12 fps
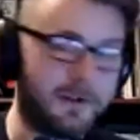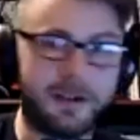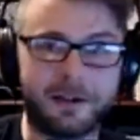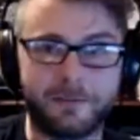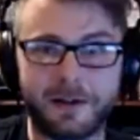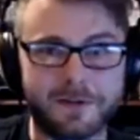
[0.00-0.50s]

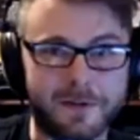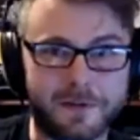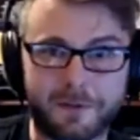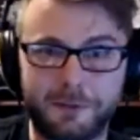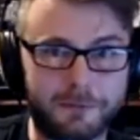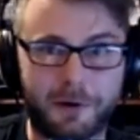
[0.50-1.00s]
elementary
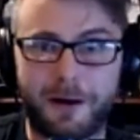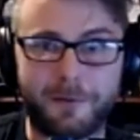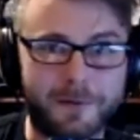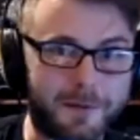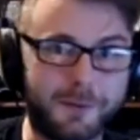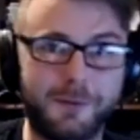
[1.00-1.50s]
school,
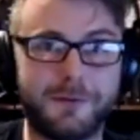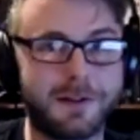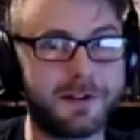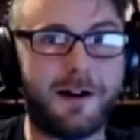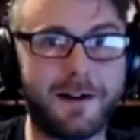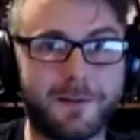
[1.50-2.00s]
primary school
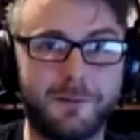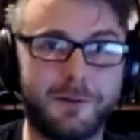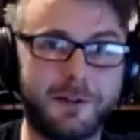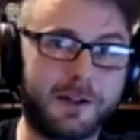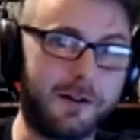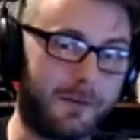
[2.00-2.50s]
into high
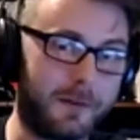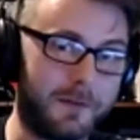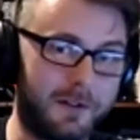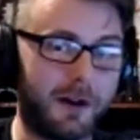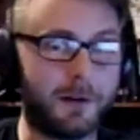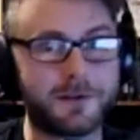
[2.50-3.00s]
school, you're going from
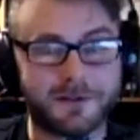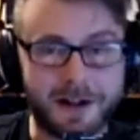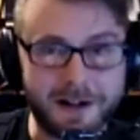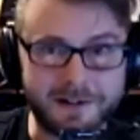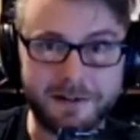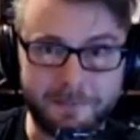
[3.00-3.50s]
the top
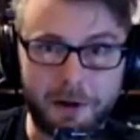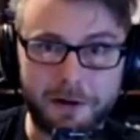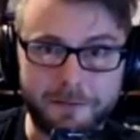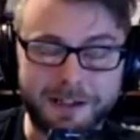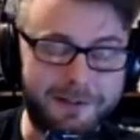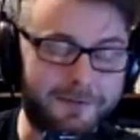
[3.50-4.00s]
straight to the
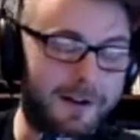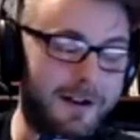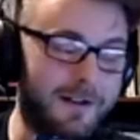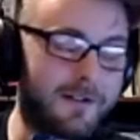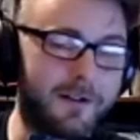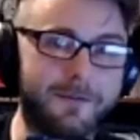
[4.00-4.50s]
bottom again,
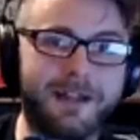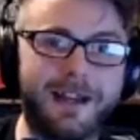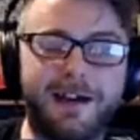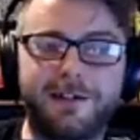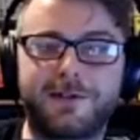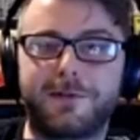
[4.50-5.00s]
right? So, I mean,
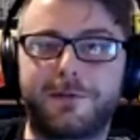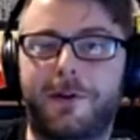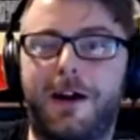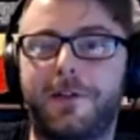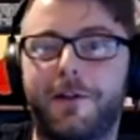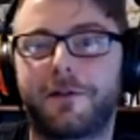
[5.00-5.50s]
how did you
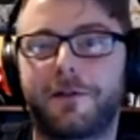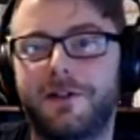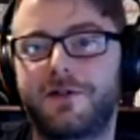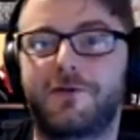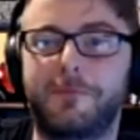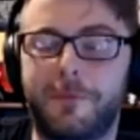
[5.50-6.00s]
find those
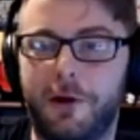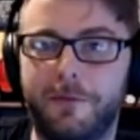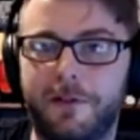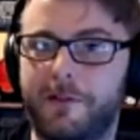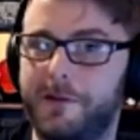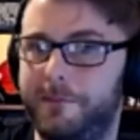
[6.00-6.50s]
initial
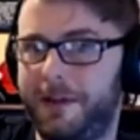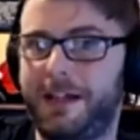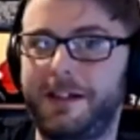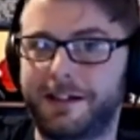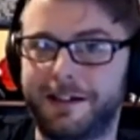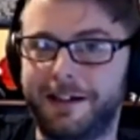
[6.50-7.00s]
moments
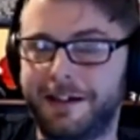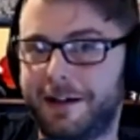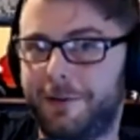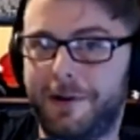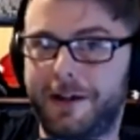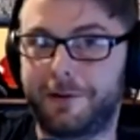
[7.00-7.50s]
competing
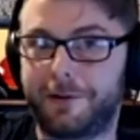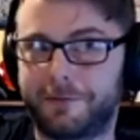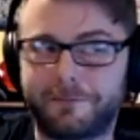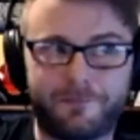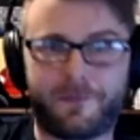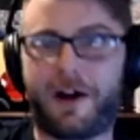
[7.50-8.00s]
when
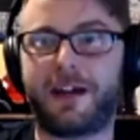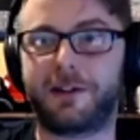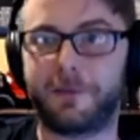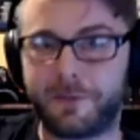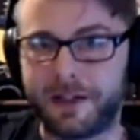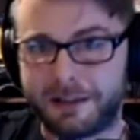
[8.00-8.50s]
you're
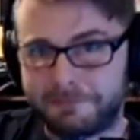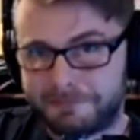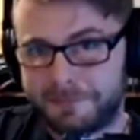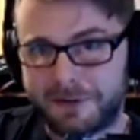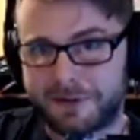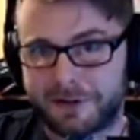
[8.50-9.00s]
finding your feet,
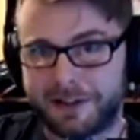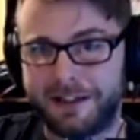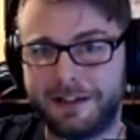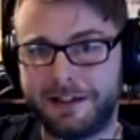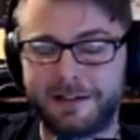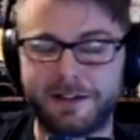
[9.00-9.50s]

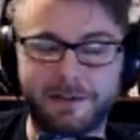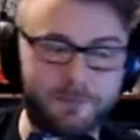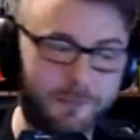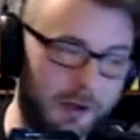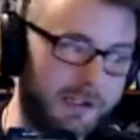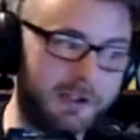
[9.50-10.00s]
literally, and
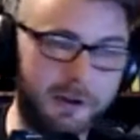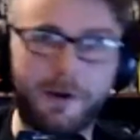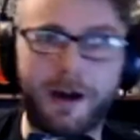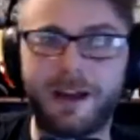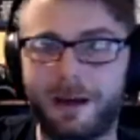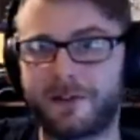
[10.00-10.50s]
then working your
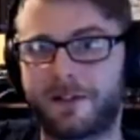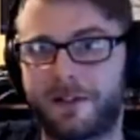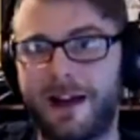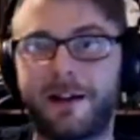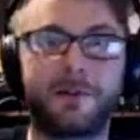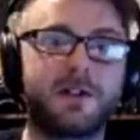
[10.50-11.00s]
way up to the
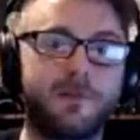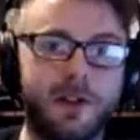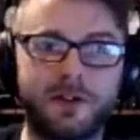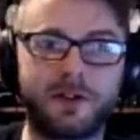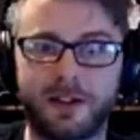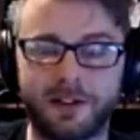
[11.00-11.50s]
ladder, which
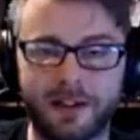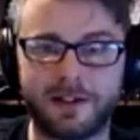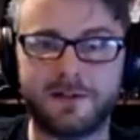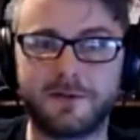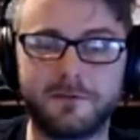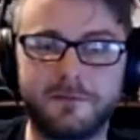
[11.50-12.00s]
eventually
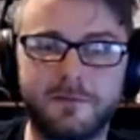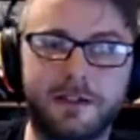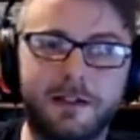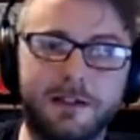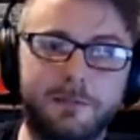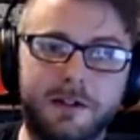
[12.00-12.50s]
led to
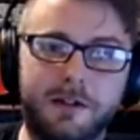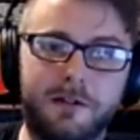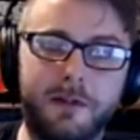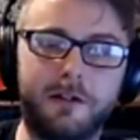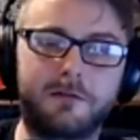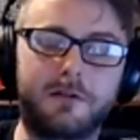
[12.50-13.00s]
an Olympic
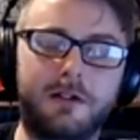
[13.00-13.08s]
gold medal?